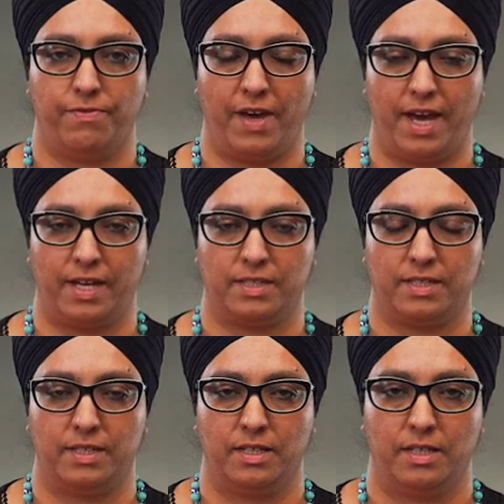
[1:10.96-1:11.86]
fat,
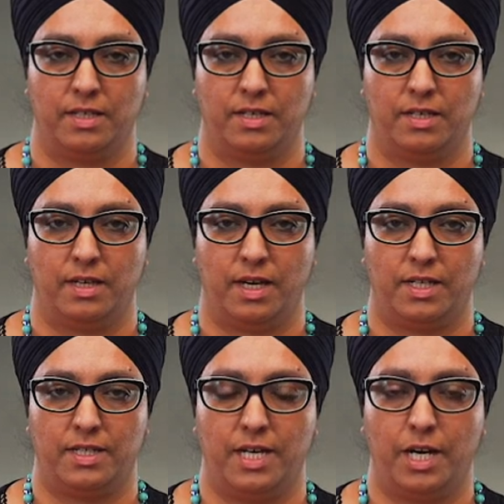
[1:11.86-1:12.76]

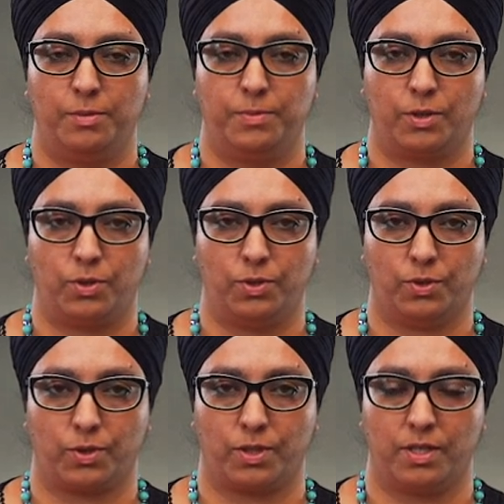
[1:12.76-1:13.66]
and a terrible
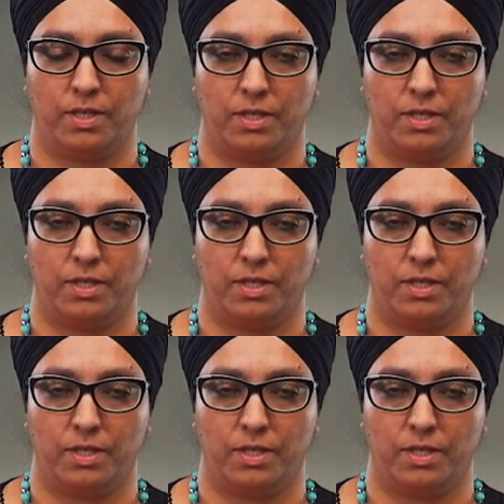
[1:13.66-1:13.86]
cook.